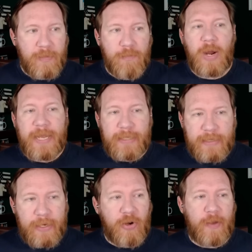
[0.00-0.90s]
Brian
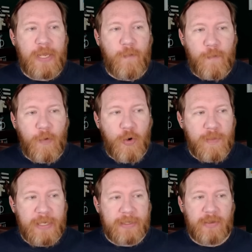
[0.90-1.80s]
Sittker confirmed
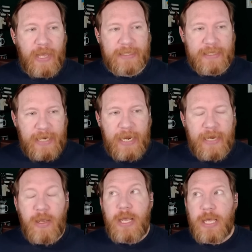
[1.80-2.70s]
this last night.
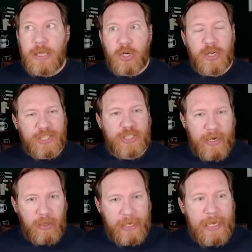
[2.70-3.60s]
They're going to
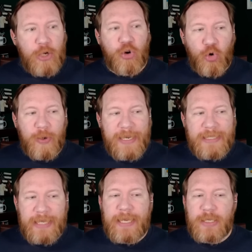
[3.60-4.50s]
steadily increase
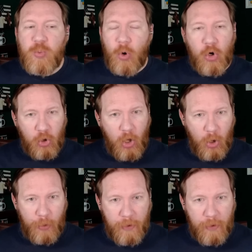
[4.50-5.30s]
his workload.